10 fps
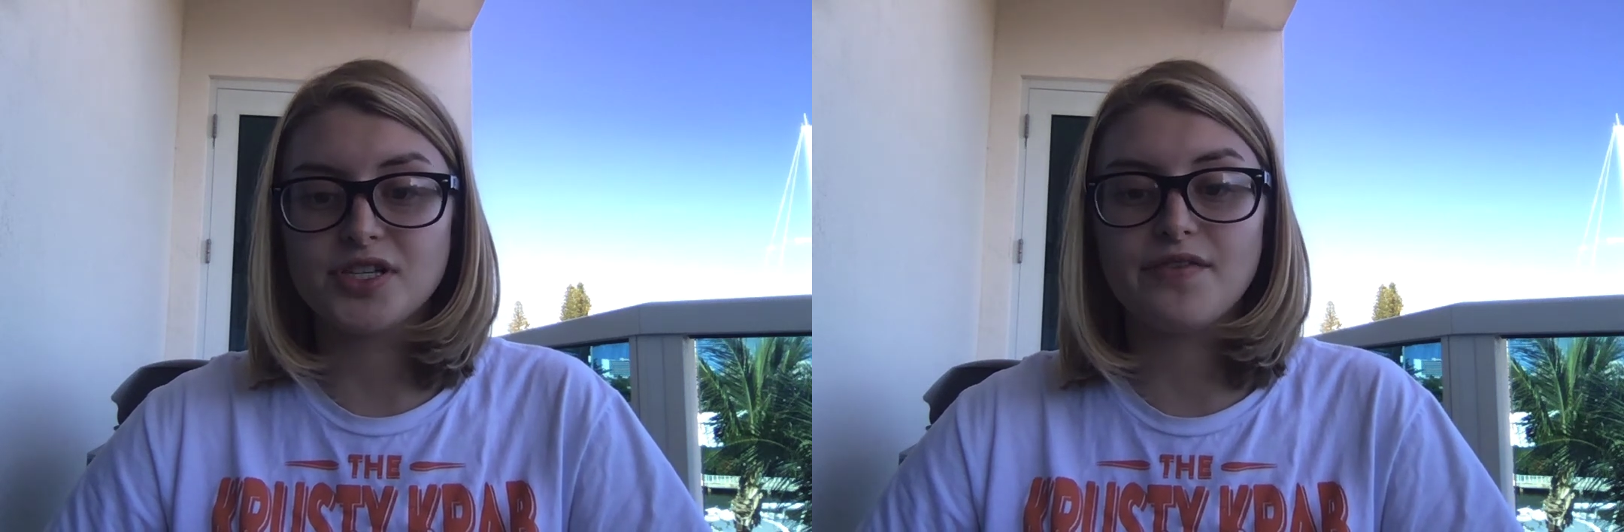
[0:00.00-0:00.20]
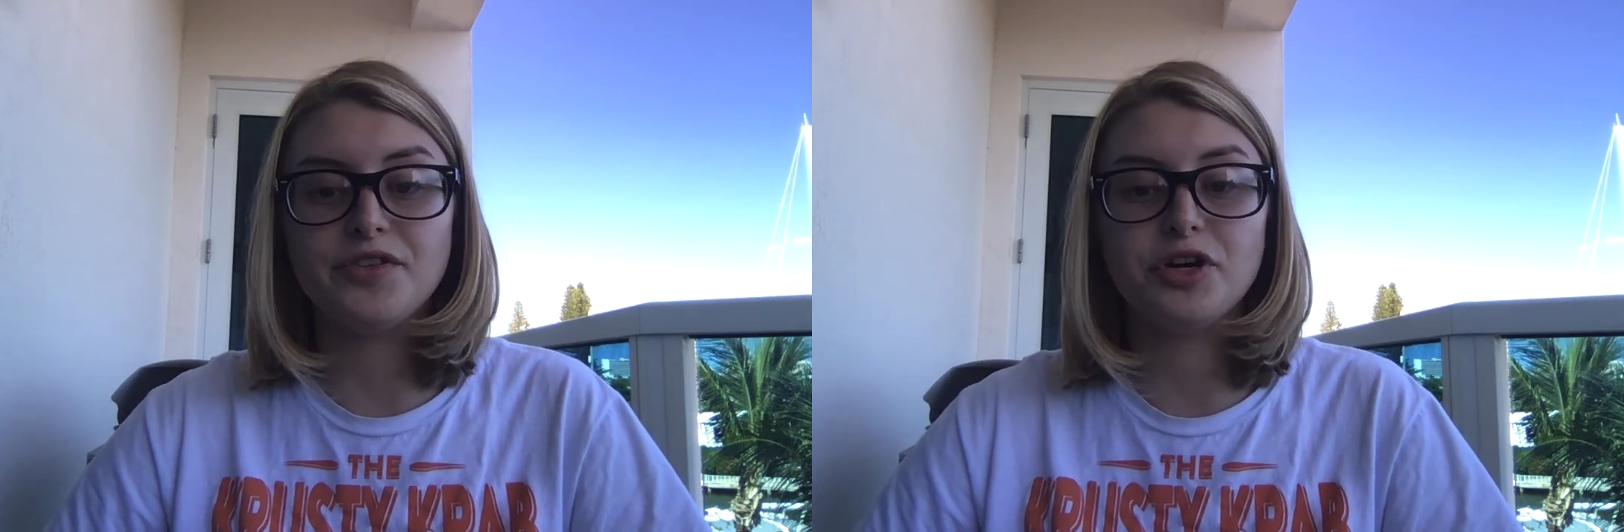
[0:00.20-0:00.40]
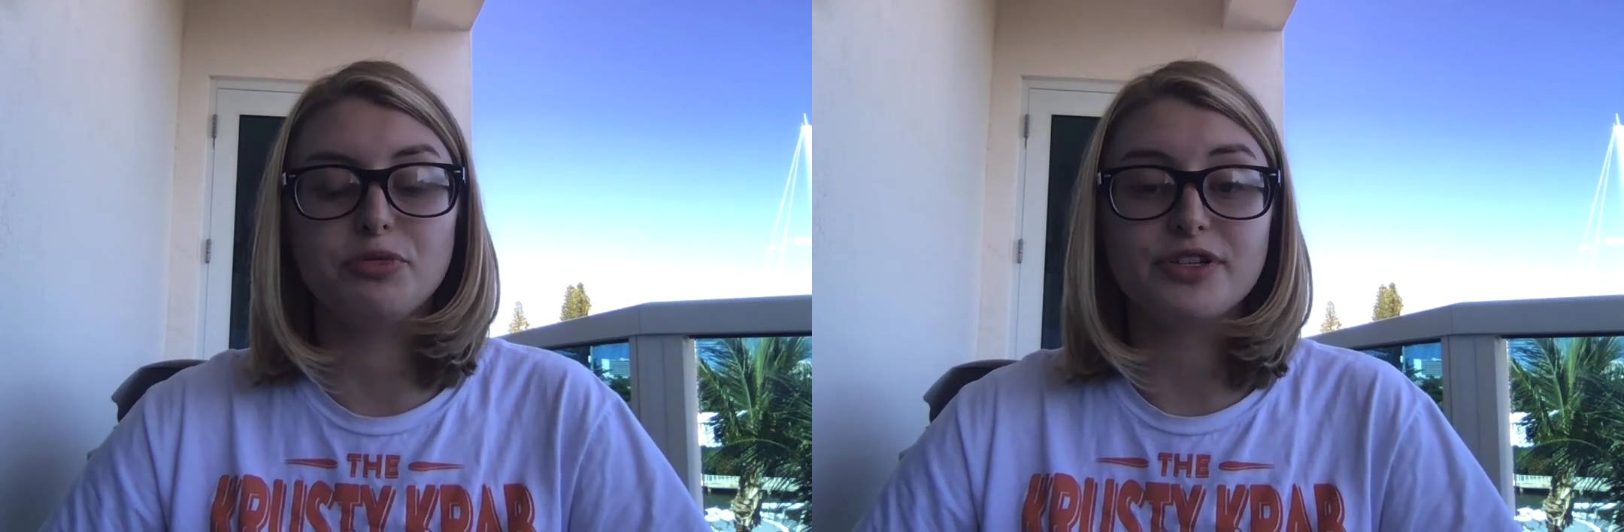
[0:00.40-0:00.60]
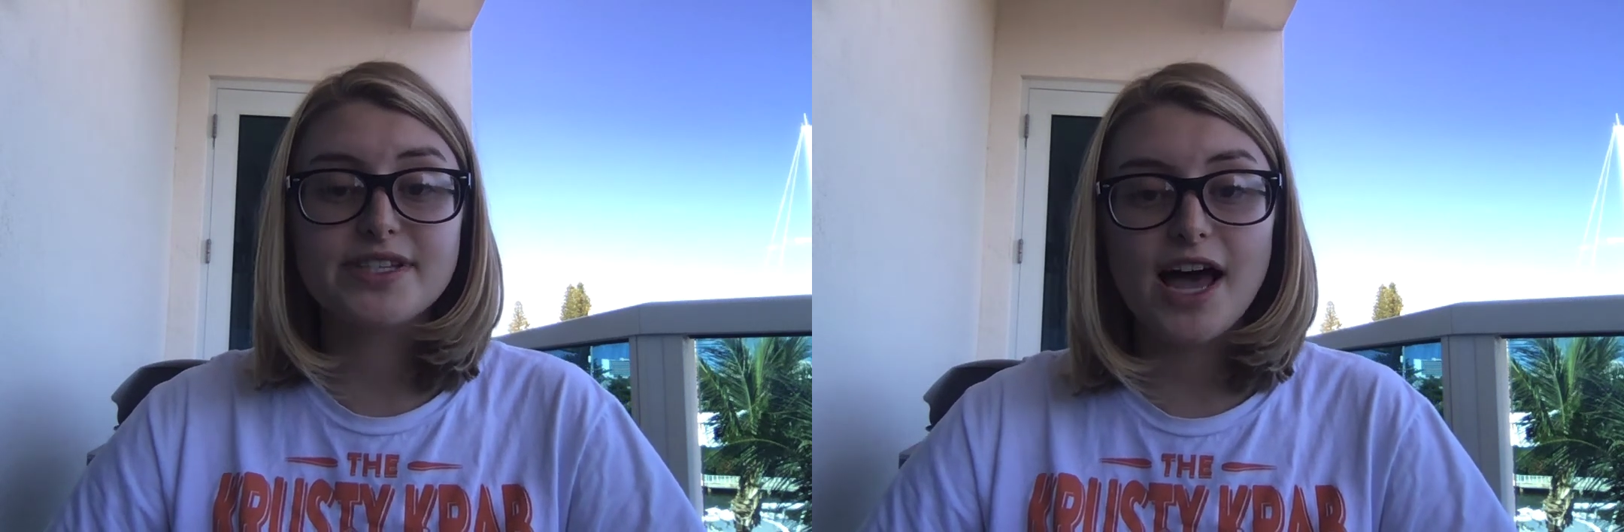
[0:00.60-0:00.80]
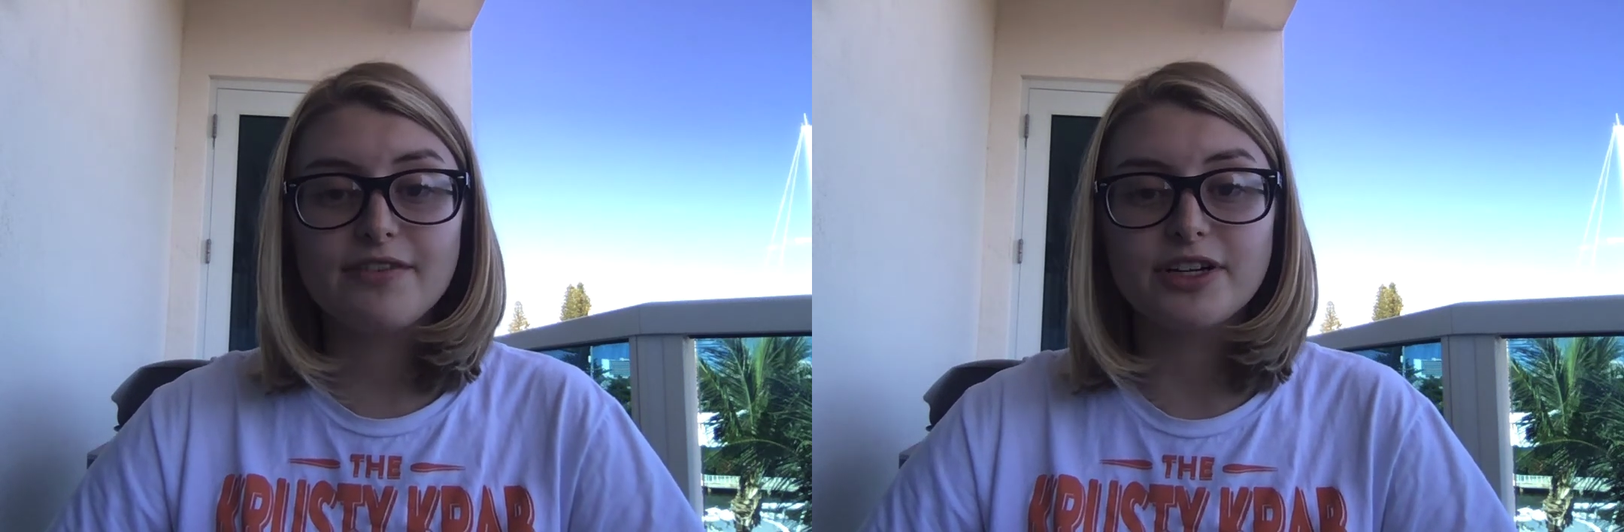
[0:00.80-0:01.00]
of the noble
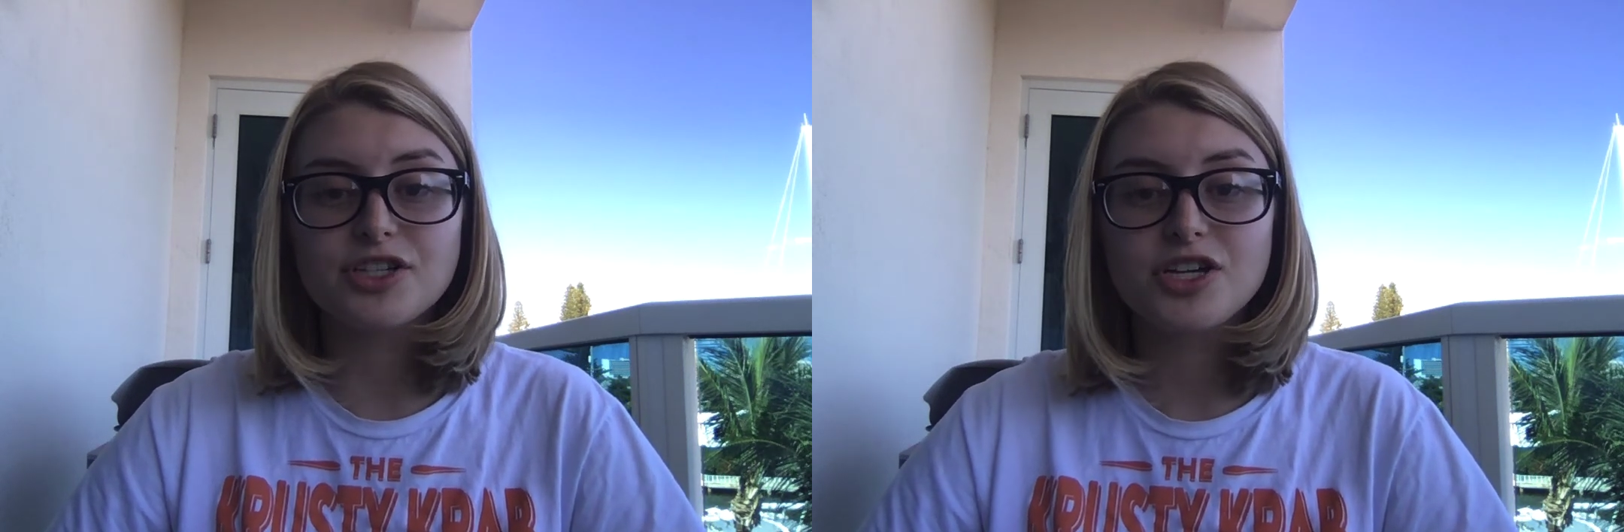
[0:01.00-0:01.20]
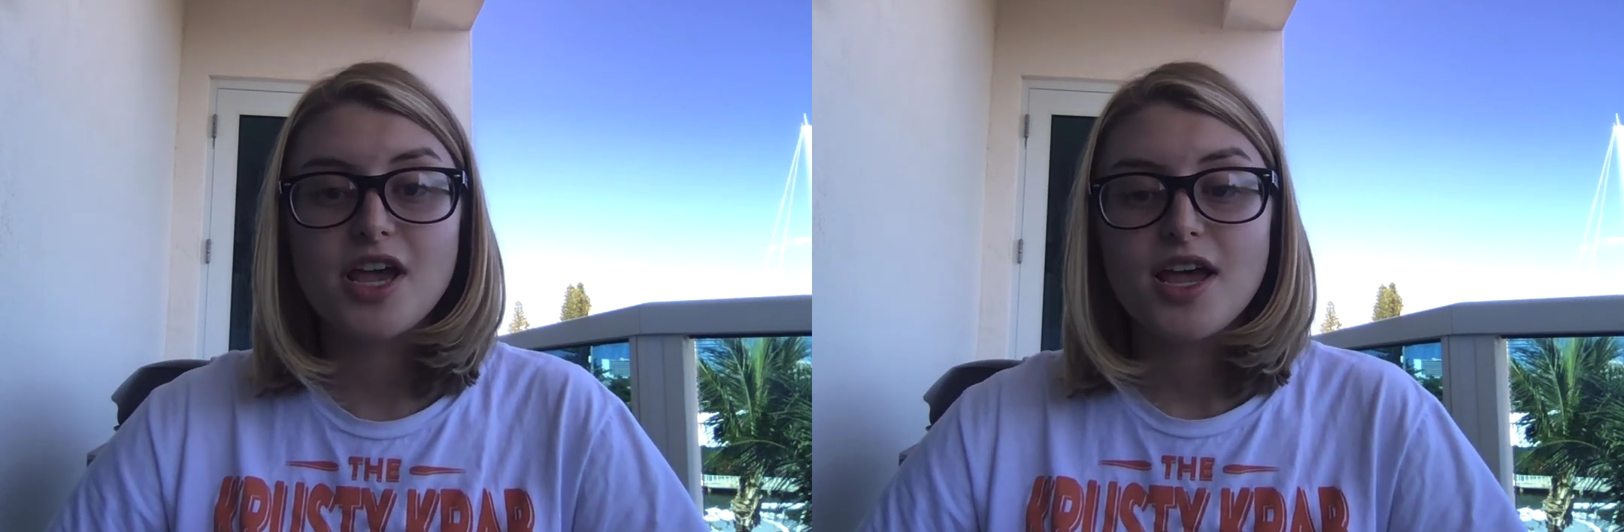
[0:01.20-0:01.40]
savage,